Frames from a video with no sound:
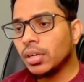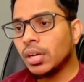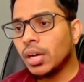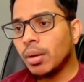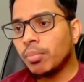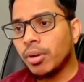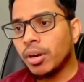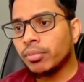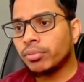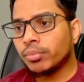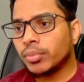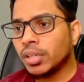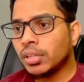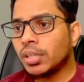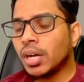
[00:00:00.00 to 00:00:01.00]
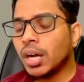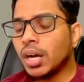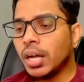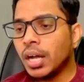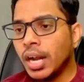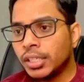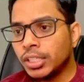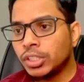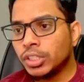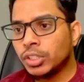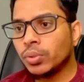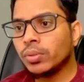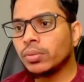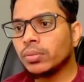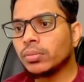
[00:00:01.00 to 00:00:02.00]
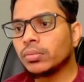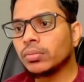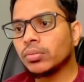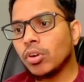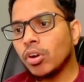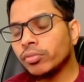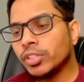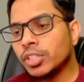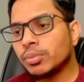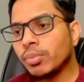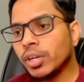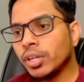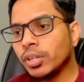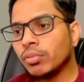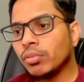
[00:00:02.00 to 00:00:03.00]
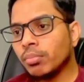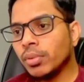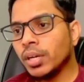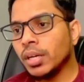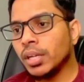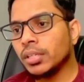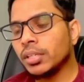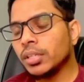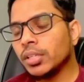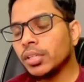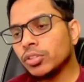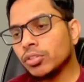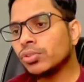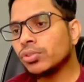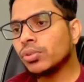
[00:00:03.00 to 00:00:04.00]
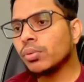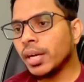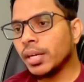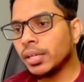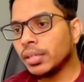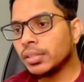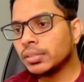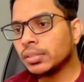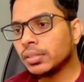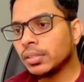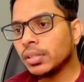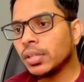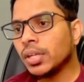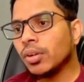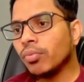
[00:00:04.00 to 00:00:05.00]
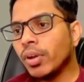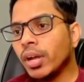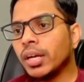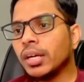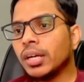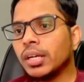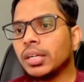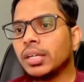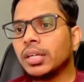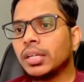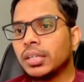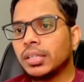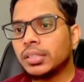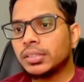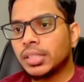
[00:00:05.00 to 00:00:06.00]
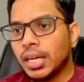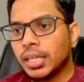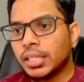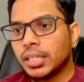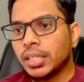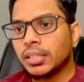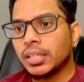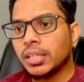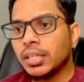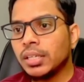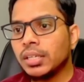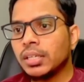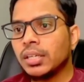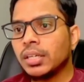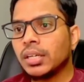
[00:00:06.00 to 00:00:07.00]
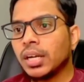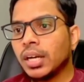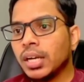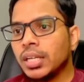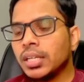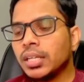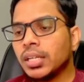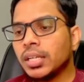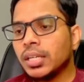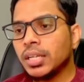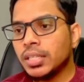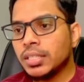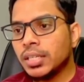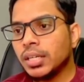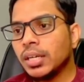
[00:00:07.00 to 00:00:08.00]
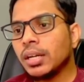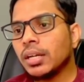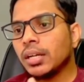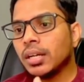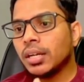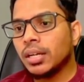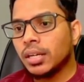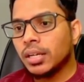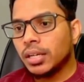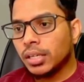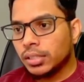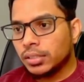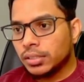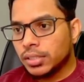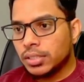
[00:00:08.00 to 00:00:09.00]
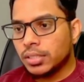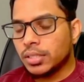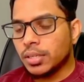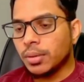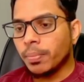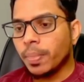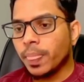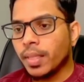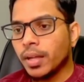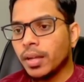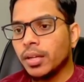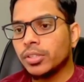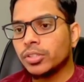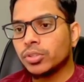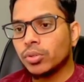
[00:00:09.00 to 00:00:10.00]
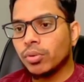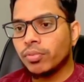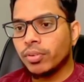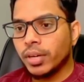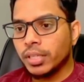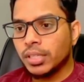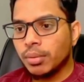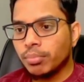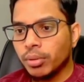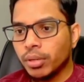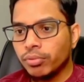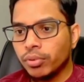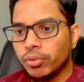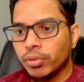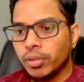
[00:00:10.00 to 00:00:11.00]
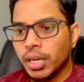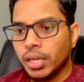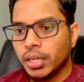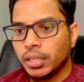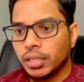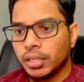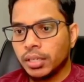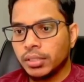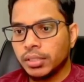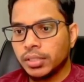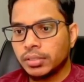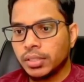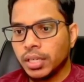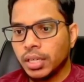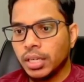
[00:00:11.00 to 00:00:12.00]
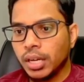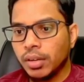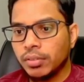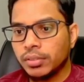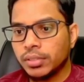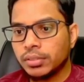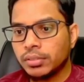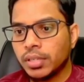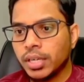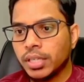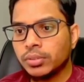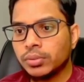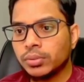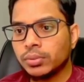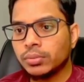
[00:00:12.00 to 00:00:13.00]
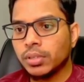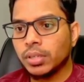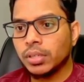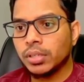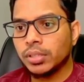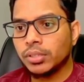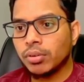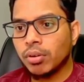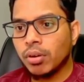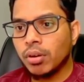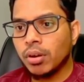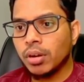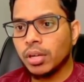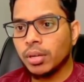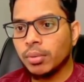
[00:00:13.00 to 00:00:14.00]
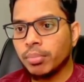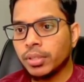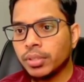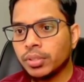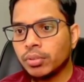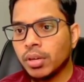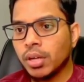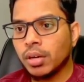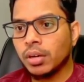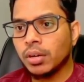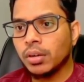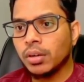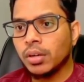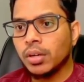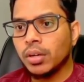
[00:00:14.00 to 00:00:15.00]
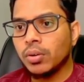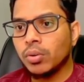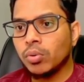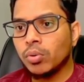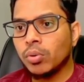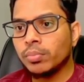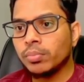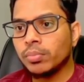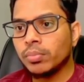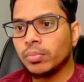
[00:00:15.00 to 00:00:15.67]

Apart from that, the altitude of this particular building is also matters when selecting the clean agent system. So for example, if you look at the screen, I will just try to draw a particular room